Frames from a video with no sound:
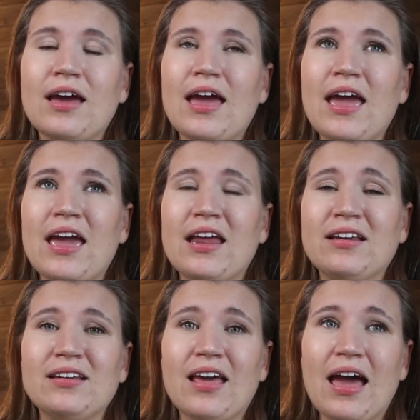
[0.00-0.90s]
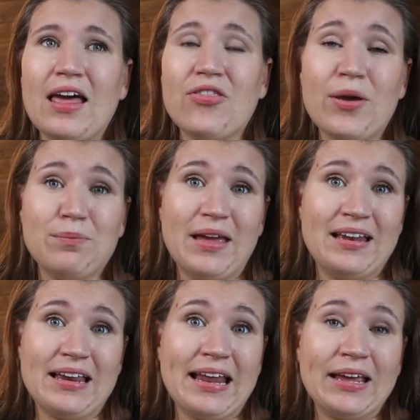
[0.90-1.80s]
And that meant
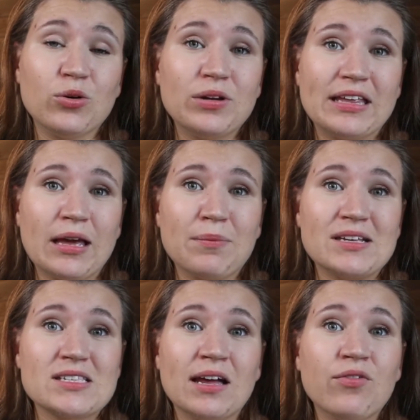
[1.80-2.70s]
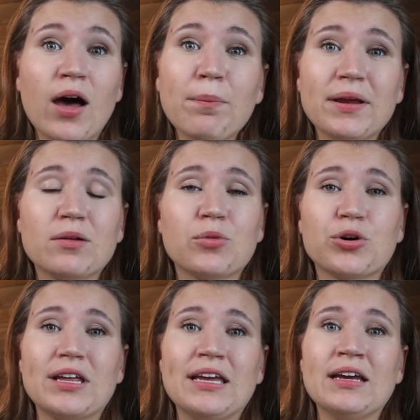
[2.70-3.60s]
that I couldn't get myself up in the
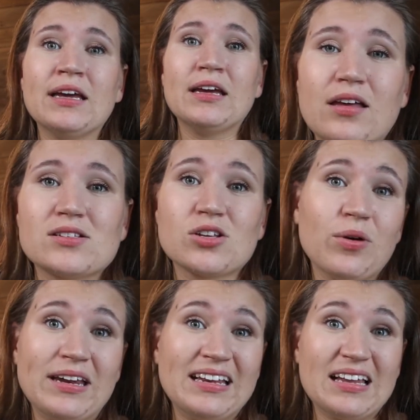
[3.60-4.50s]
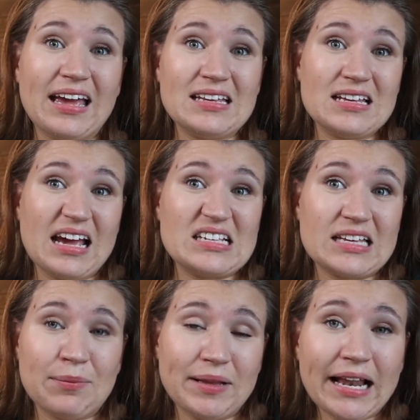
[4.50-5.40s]
morning So I
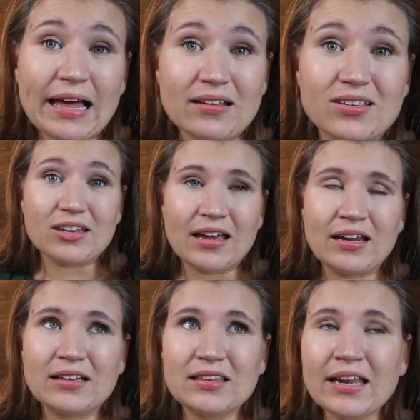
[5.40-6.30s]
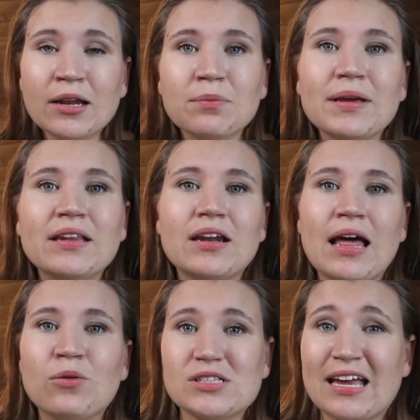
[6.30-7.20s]
skipped class. And that didn't mean that
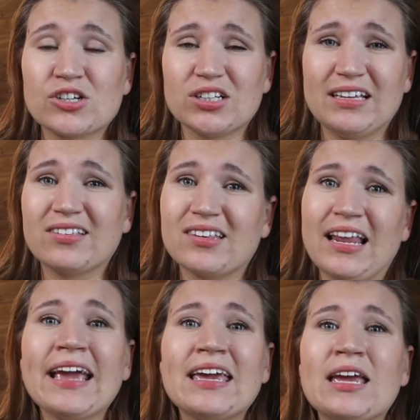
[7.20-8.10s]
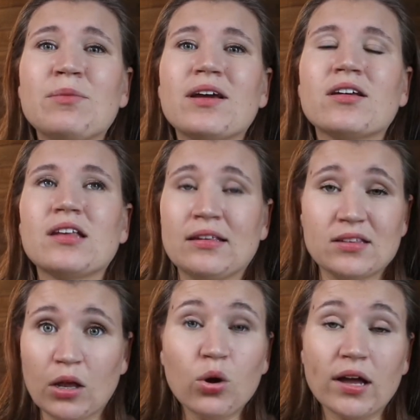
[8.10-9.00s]
I was actually slacking, because I
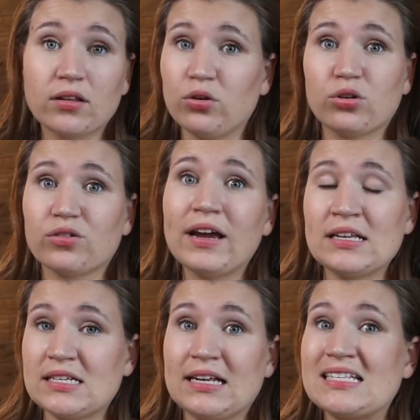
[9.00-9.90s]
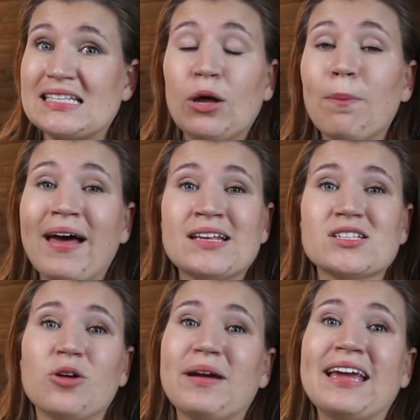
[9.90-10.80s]
still got good grades and I still passed
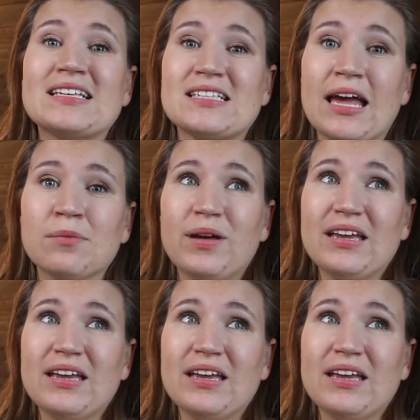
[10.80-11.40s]
all my exams.